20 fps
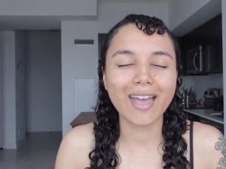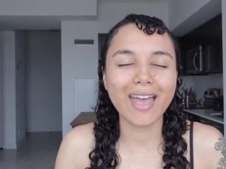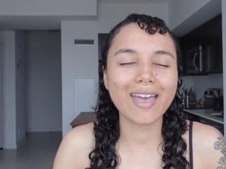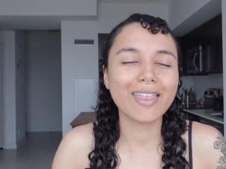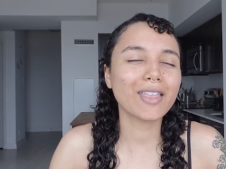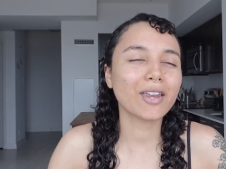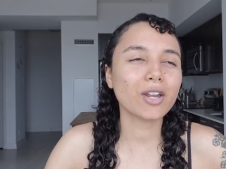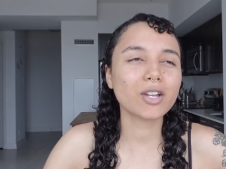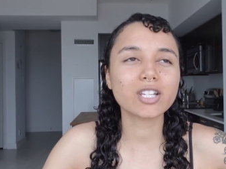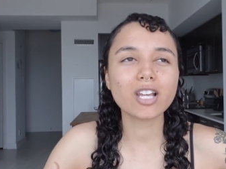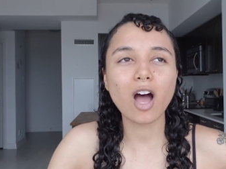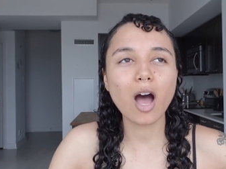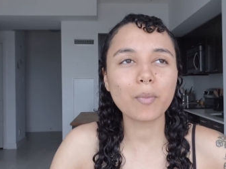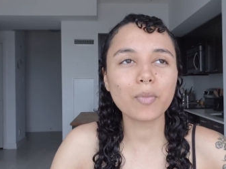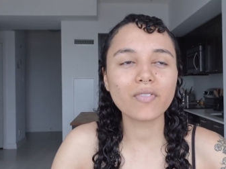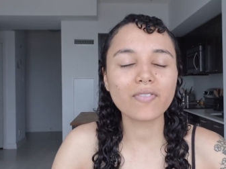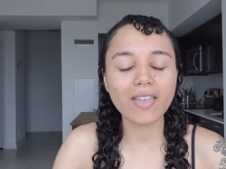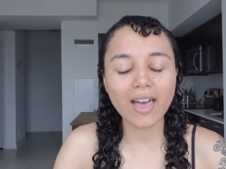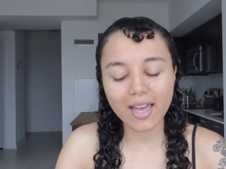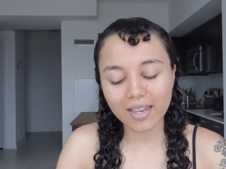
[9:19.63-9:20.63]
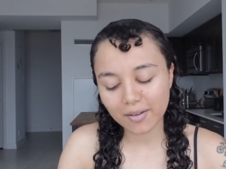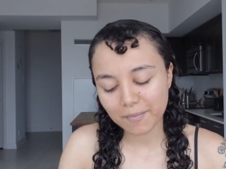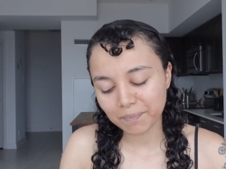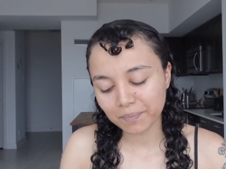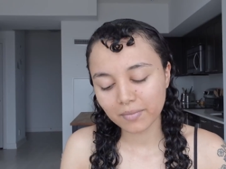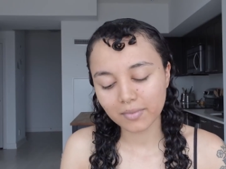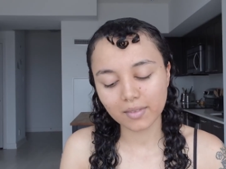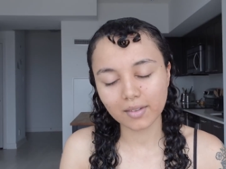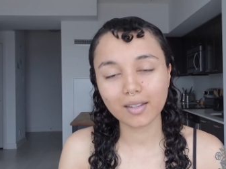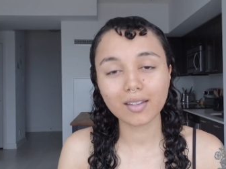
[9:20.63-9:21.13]
And then on top of that,
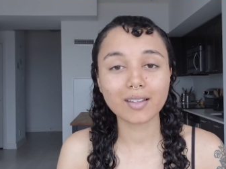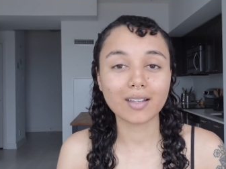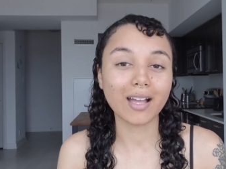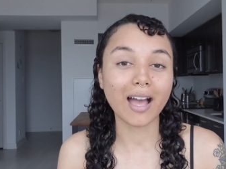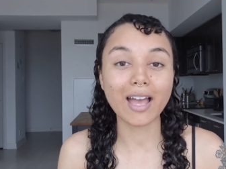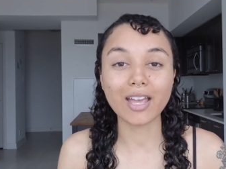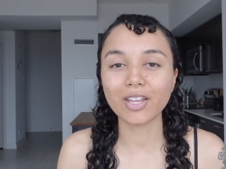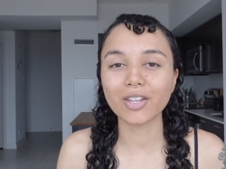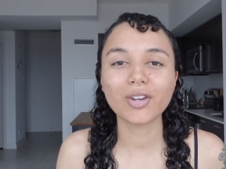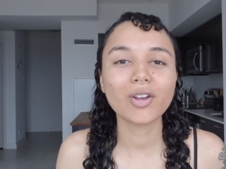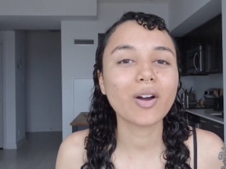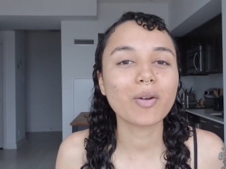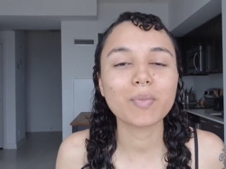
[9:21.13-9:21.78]
you know,